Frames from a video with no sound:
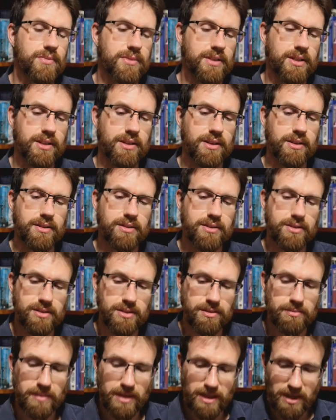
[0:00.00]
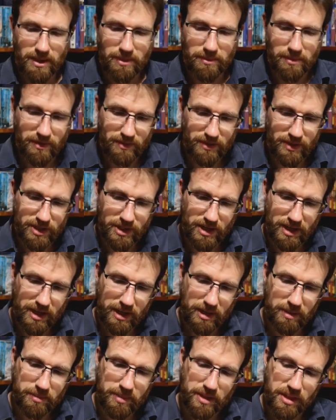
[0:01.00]
It's a bit of a
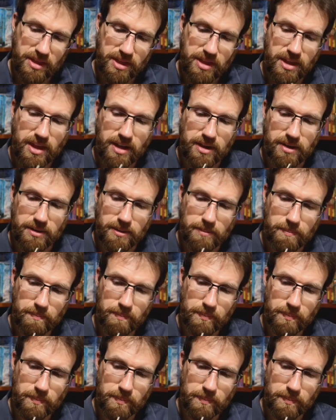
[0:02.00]
chain. But Thud,